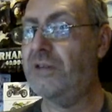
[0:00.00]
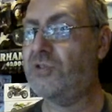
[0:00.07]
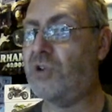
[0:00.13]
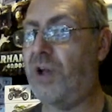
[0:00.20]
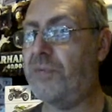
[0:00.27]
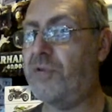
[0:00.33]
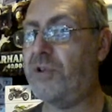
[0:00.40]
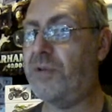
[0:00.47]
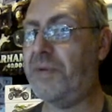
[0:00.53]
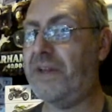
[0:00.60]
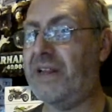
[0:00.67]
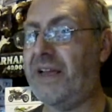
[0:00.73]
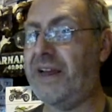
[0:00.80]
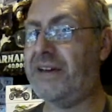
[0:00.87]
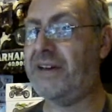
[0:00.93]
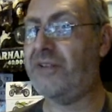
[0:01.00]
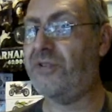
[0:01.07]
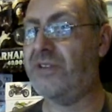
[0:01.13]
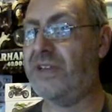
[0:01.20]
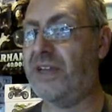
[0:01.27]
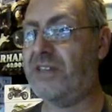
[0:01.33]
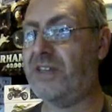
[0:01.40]
So I'm going to be learning
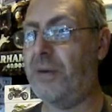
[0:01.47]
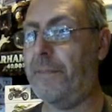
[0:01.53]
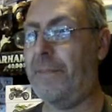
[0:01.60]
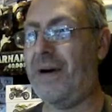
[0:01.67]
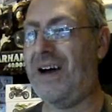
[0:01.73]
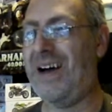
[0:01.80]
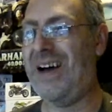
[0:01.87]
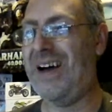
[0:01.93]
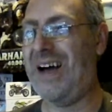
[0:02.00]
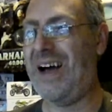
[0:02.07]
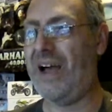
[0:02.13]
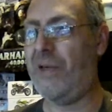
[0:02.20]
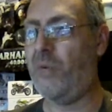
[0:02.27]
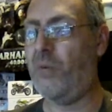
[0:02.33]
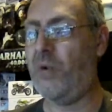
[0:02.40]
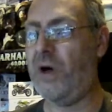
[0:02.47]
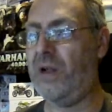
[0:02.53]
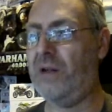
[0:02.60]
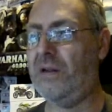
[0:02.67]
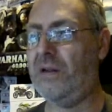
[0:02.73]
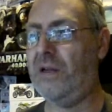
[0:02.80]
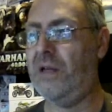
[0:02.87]
on this, but I
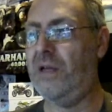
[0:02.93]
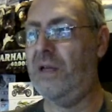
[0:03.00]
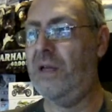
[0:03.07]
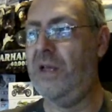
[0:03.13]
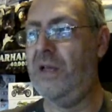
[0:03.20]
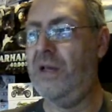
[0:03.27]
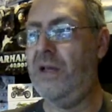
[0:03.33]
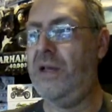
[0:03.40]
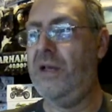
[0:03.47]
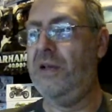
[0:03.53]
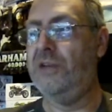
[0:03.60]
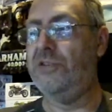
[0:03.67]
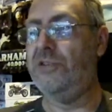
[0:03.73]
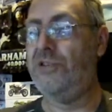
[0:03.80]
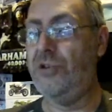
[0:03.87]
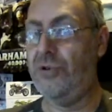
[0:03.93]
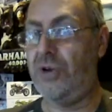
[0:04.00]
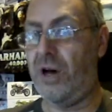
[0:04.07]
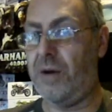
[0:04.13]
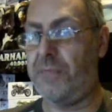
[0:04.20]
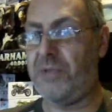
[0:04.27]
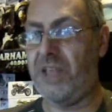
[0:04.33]
will do
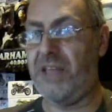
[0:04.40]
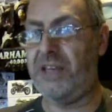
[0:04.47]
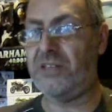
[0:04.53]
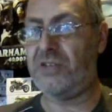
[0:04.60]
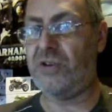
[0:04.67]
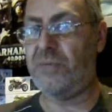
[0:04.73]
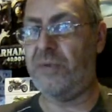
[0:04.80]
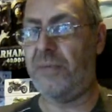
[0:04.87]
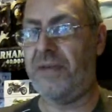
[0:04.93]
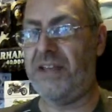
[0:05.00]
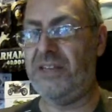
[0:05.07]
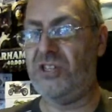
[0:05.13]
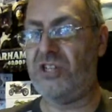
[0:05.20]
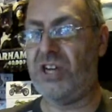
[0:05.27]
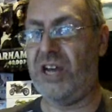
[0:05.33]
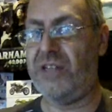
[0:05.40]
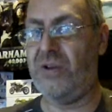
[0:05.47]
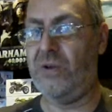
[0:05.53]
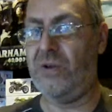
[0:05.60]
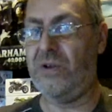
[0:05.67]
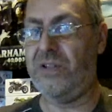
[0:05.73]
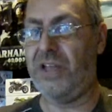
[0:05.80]
updates on my main
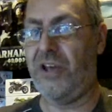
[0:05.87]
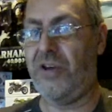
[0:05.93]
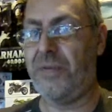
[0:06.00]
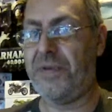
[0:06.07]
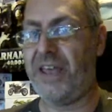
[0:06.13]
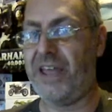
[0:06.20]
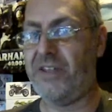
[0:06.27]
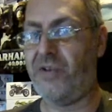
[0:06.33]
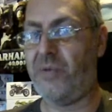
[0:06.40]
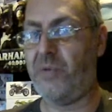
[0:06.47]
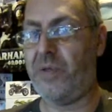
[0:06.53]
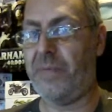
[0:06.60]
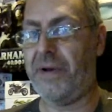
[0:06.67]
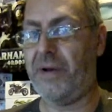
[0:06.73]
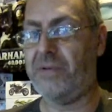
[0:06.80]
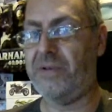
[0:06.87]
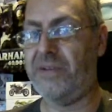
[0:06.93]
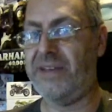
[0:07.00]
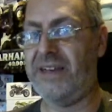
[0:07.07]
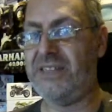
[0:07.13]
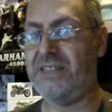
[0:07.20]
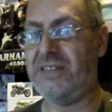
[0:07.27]
channel on how I'm getting on with the build on
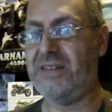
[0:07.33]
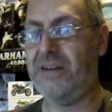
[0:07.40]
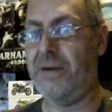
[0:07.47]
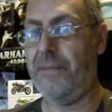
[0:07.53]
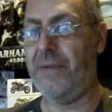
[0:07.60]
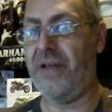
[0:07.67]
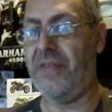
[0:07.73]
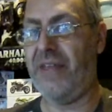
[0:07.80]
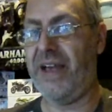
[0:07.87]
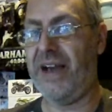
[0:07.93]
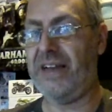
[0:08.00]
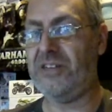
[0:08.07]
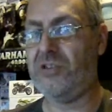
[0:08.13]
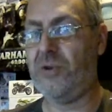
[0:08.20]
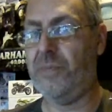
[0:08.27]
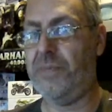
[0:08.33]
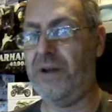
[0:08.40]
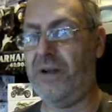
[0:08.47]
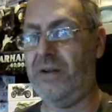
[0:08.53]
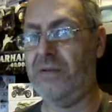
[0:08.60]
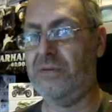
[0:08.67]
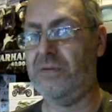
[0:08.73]
this, but the actual
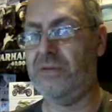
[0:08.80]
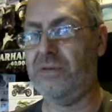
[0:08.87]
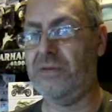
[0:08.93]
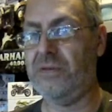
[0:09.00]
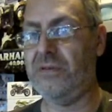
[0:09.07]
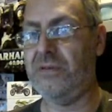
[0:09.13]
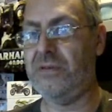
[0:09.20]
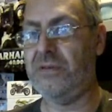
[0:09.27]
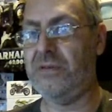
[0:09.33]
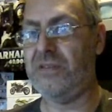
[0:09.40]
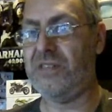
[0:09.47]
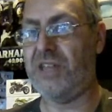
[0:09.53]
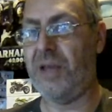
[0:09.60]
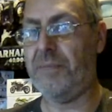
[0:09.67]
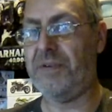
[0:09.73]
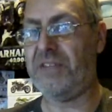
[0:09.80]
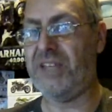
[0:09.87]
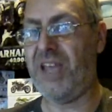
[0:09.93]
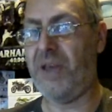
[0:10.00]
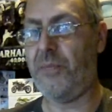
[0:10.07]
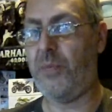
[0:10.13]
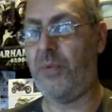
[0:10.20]
build step by
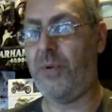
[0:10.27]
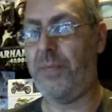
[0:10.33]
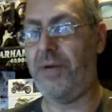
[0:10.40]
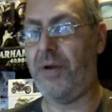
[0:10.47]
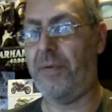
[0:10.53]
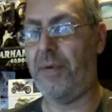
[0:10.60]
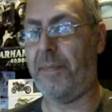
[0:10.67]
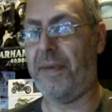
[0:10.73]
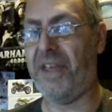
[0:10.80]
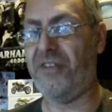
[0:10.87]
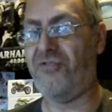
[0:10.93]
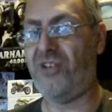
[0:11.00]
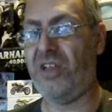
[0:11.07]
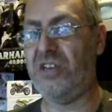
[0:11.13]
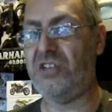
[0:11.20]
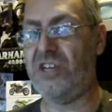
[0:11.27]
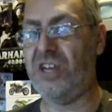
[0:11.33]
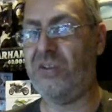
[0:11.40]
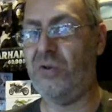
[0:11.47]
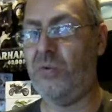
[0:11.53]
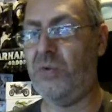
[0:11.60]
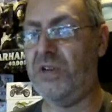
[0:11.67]
step will be on my Patreon
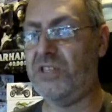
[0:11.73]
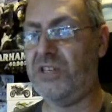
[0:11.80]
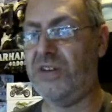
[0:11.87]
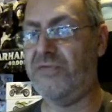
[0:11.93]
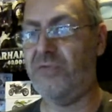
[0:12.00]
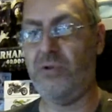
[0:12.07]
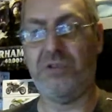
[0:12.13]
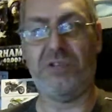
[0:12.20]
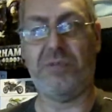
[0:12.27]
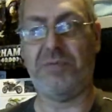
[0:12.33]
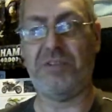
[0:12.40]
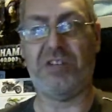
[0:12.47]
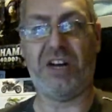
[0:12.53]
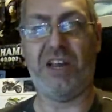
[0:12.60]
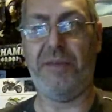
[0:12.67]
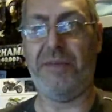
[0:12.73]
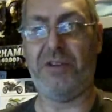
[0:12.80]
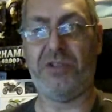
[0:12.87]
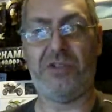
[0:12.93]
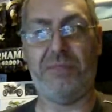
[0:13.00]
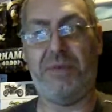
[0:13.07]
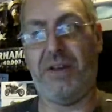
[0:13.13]
channel, which I have no
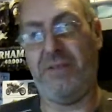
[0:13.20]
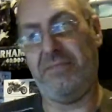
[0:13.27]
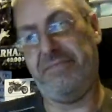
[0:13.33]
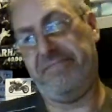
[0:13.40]
subscribers, but